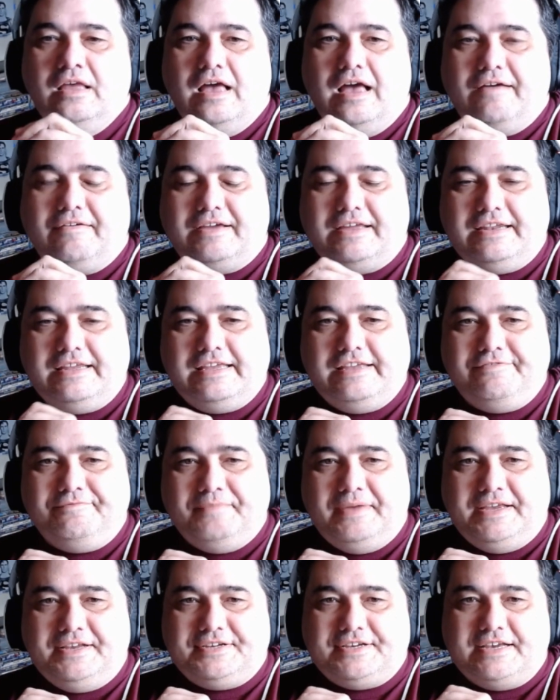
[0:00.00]
I'm going to give
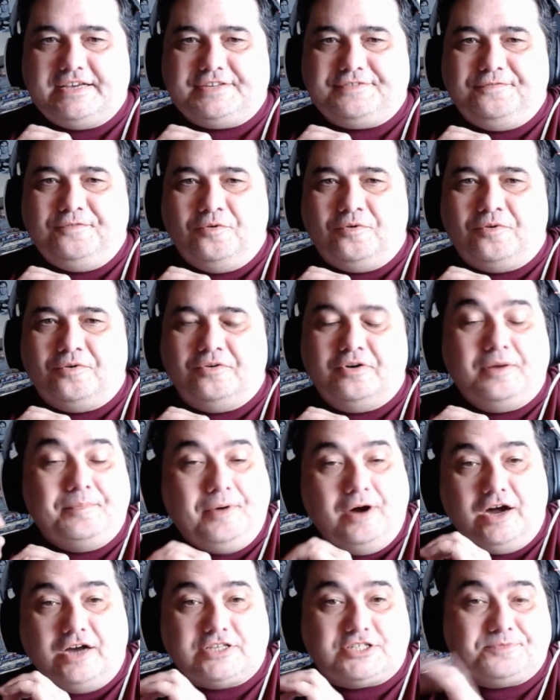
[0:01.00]
Major X4 a
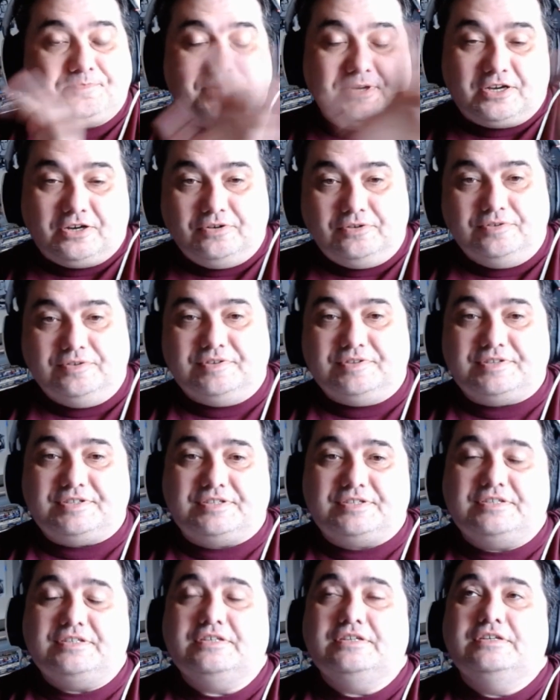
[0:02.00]
pass
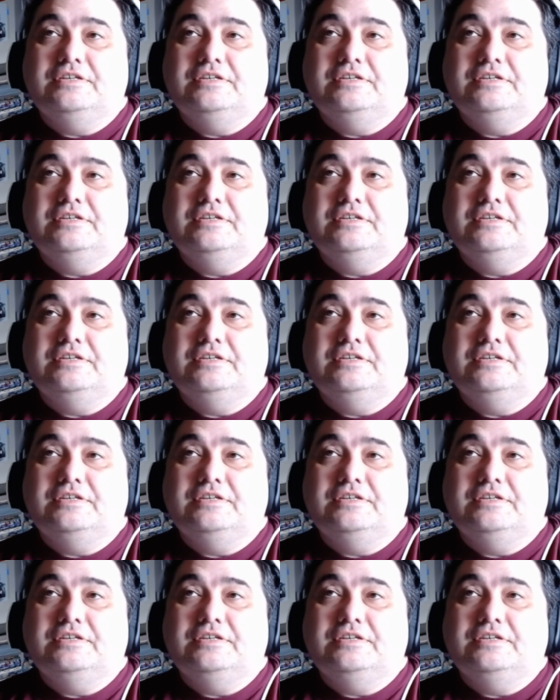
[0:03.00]
because